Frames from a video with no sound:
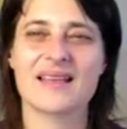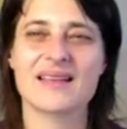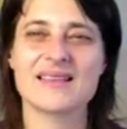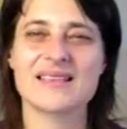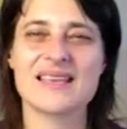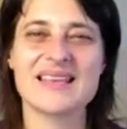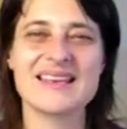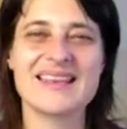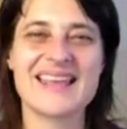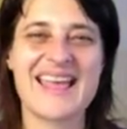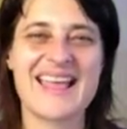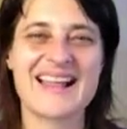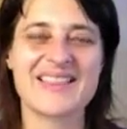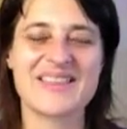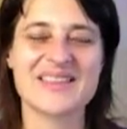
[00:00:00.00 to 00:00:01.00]
To
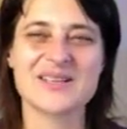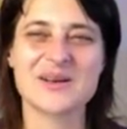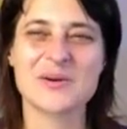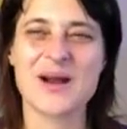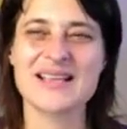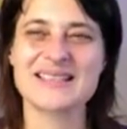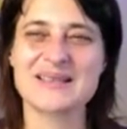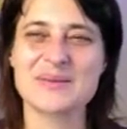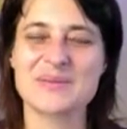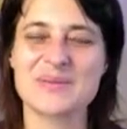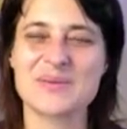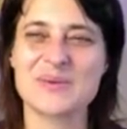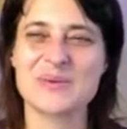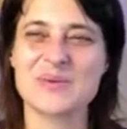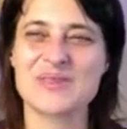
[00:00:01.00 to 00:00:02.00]
inhale this crescent
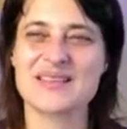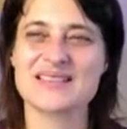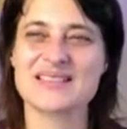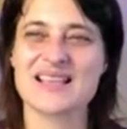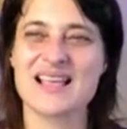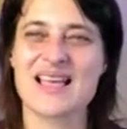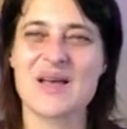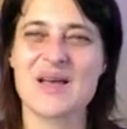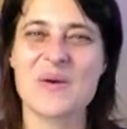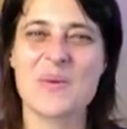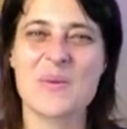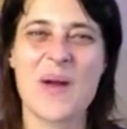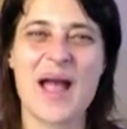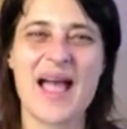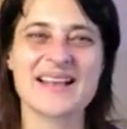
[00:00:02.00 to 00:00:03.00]
moon, this
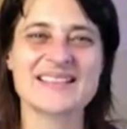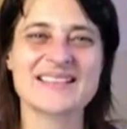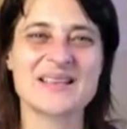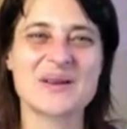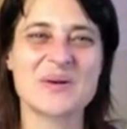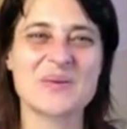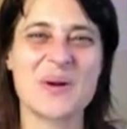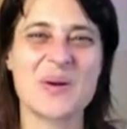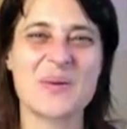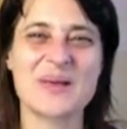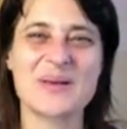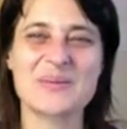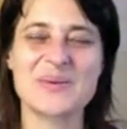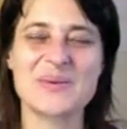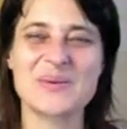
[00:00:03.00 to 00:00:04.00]
waxing,
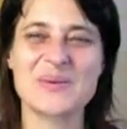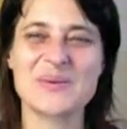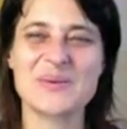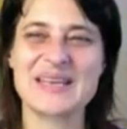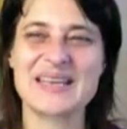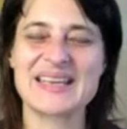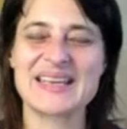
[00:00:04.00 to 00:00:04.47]
growing moon,